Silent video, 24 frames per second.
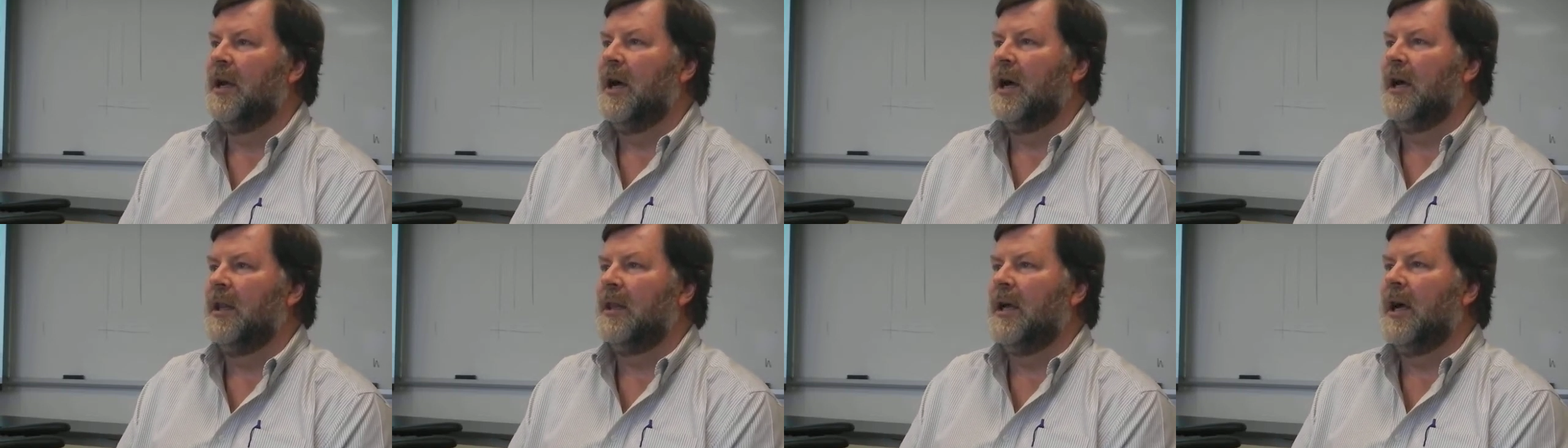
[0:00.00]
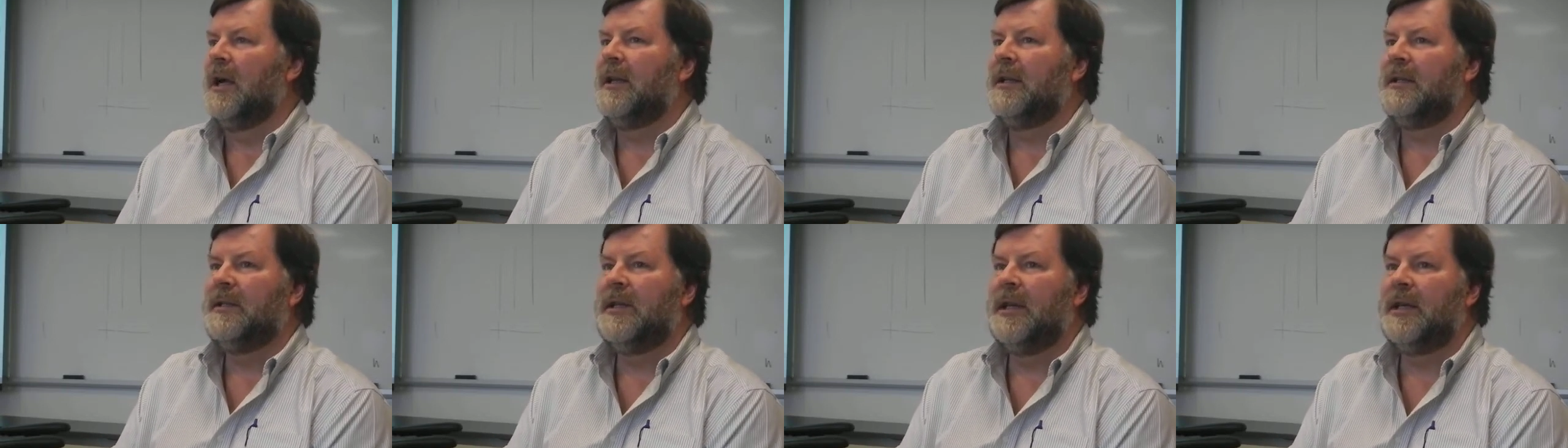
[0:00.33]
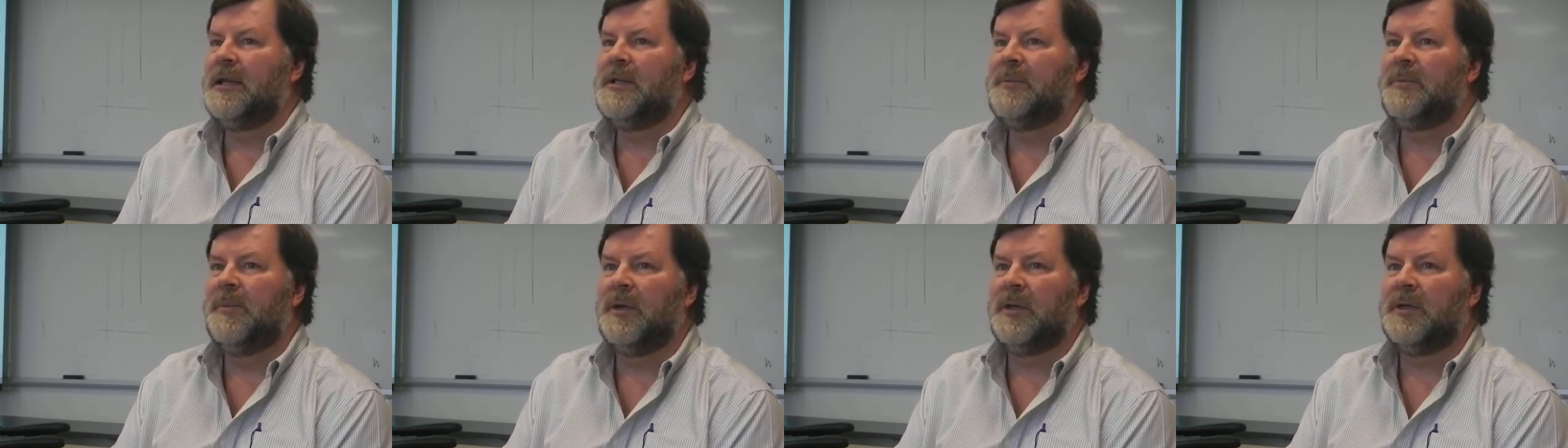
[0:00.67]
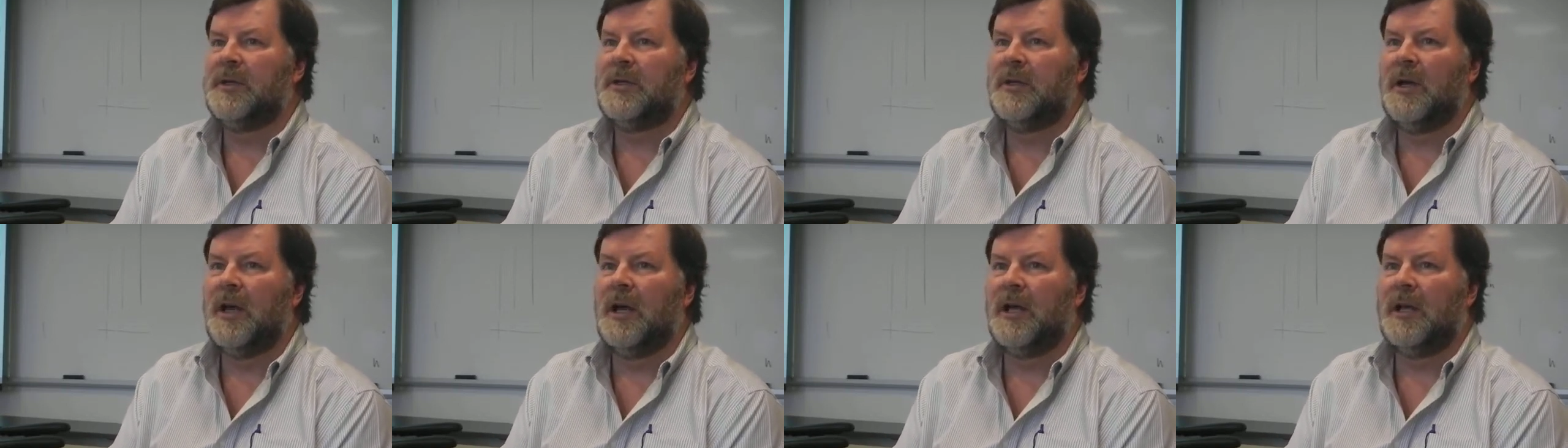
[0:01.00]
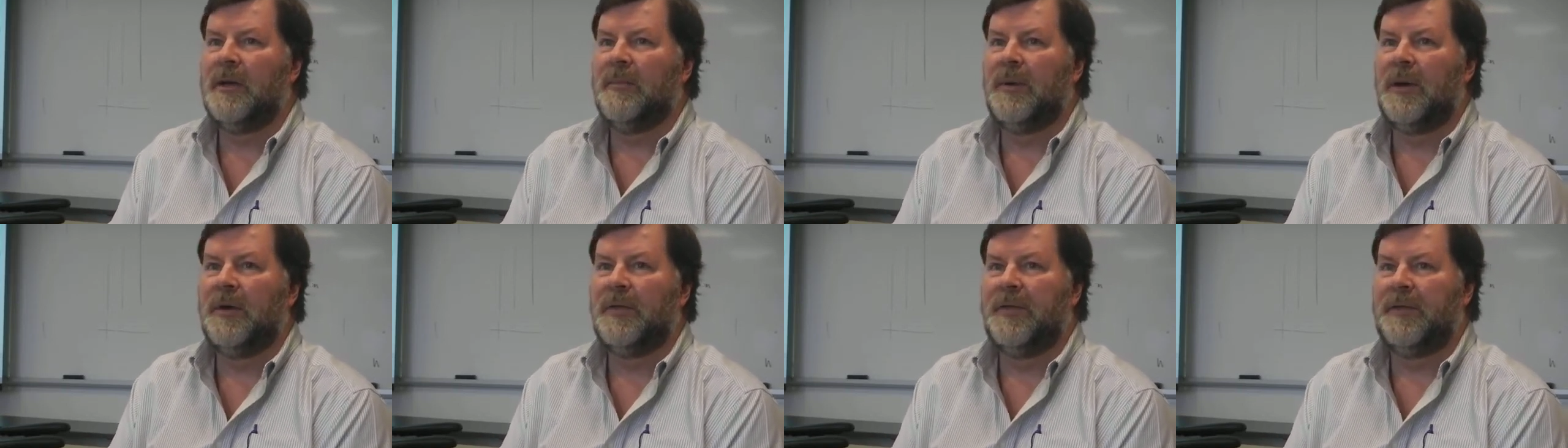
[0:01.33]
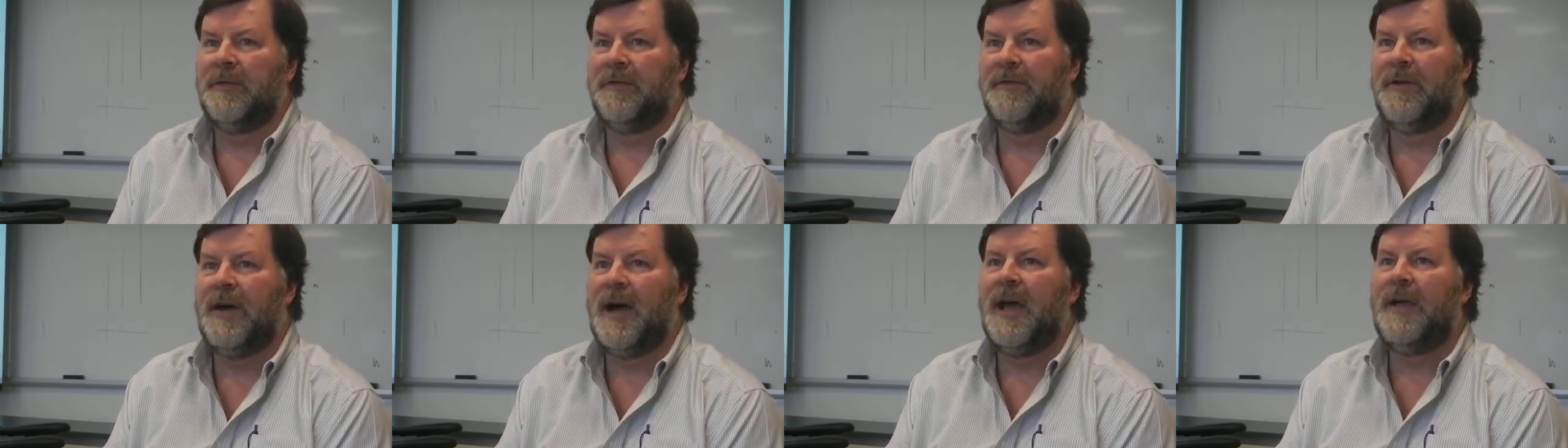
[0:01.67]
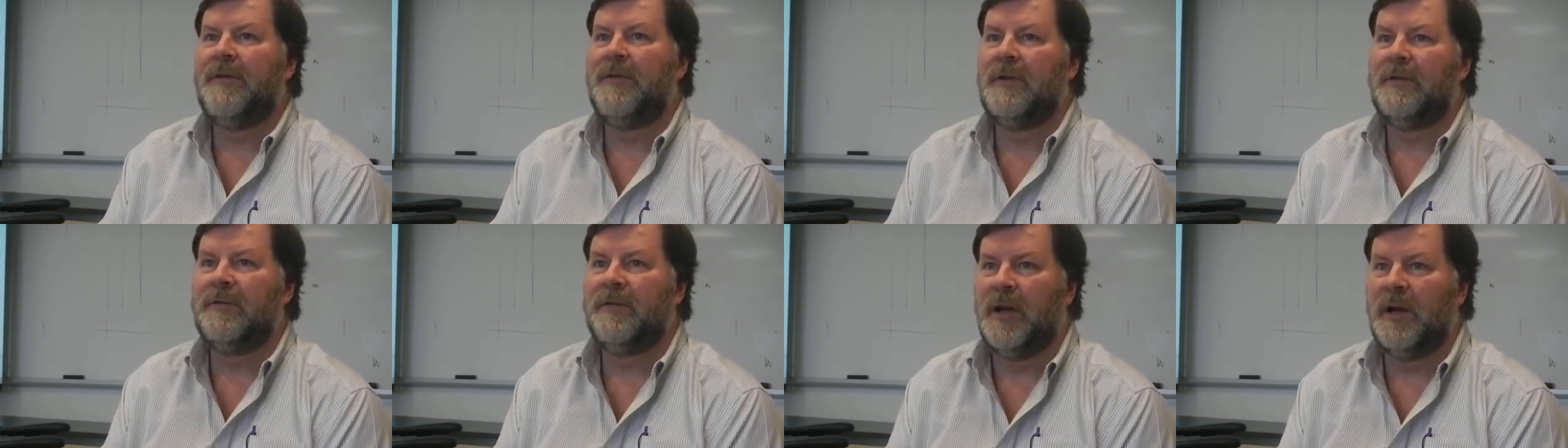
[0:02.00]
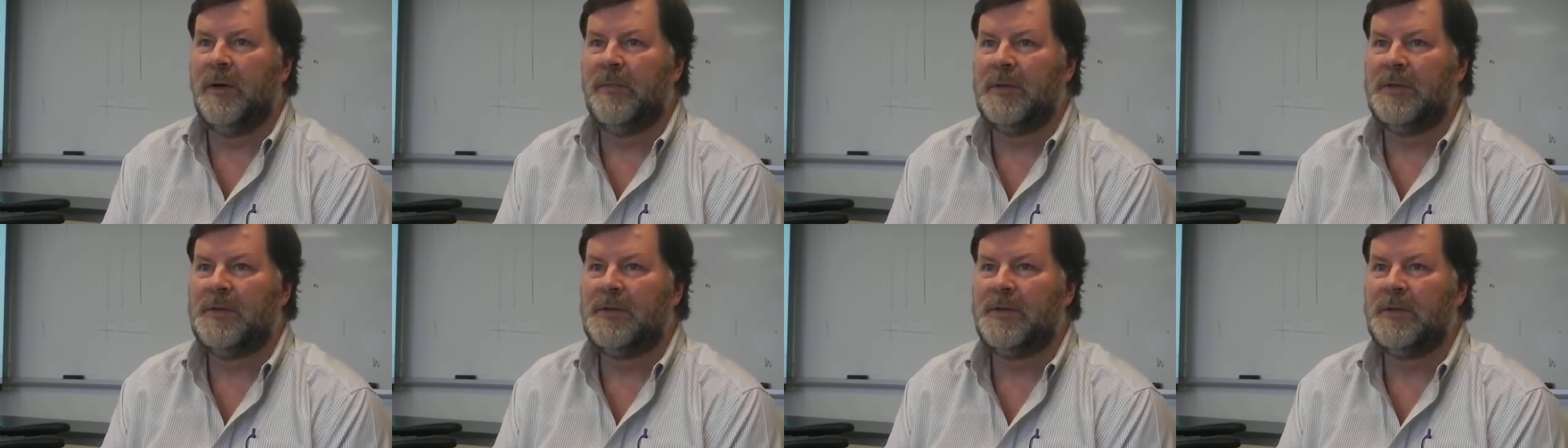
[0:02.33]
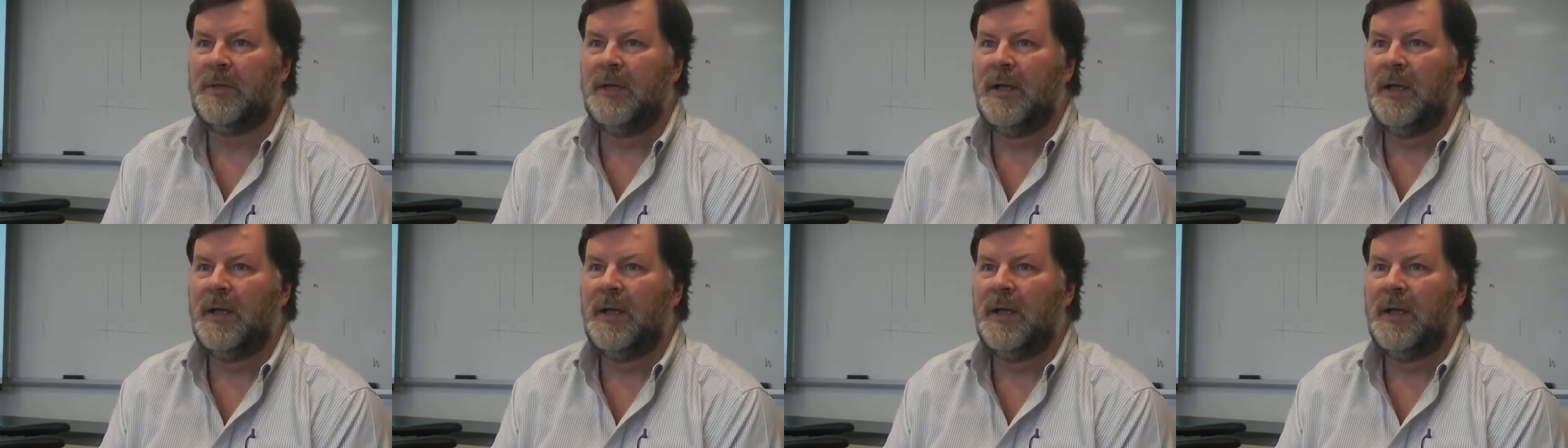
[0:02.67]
A lot of textbooks talk about the five environments,